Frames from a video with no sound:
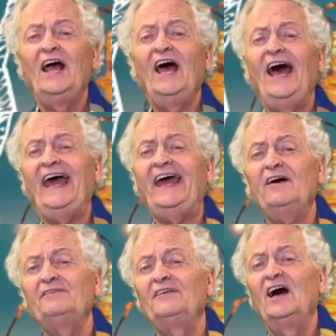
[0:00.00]

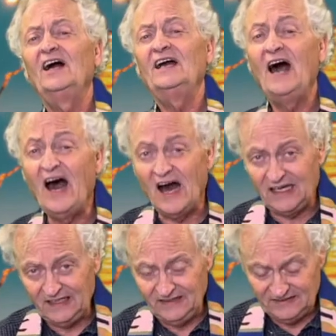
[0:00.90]

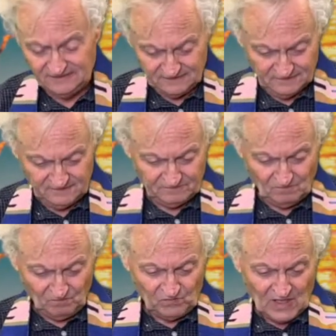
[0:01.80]
half-cocked.
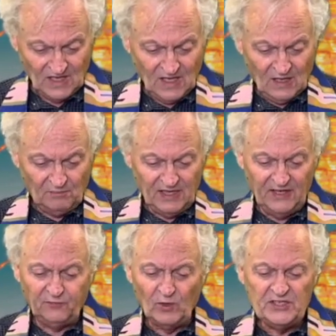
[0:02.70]
But
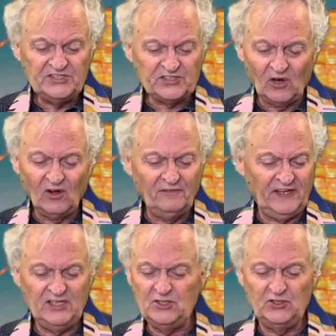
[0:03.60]
if we serve
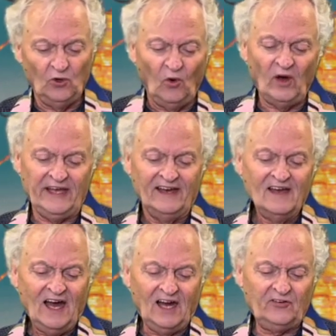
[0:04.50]
in joy,
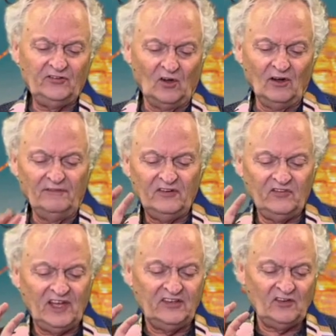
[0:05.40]
our service
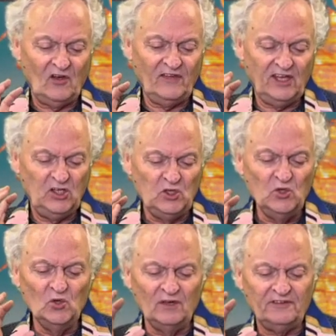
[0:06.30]
takes on the
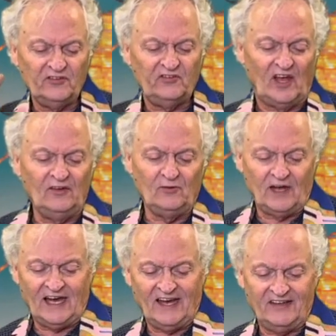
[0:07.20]
hue of a
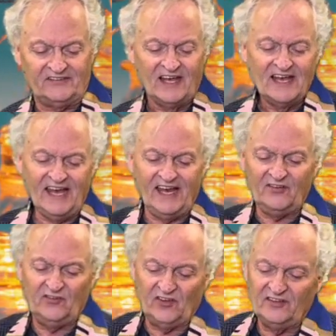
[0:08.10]
sunrise and a
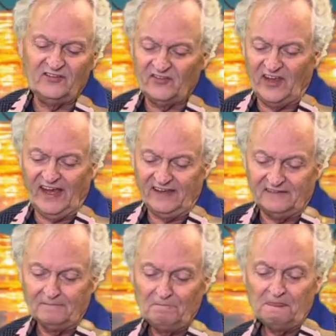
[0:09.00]
sunset,
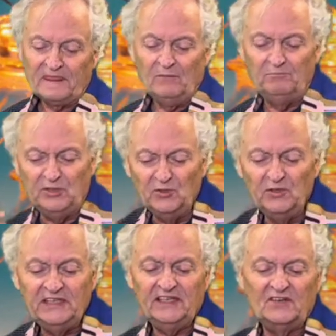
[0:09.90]

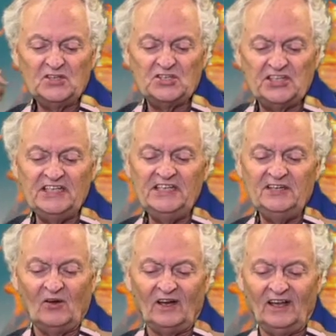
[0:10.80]
beauty and the sheen
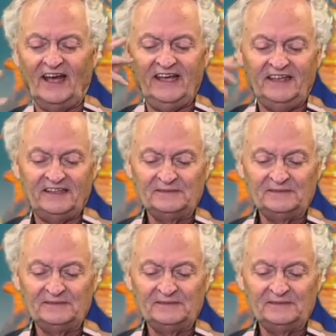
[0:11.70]
on a lake.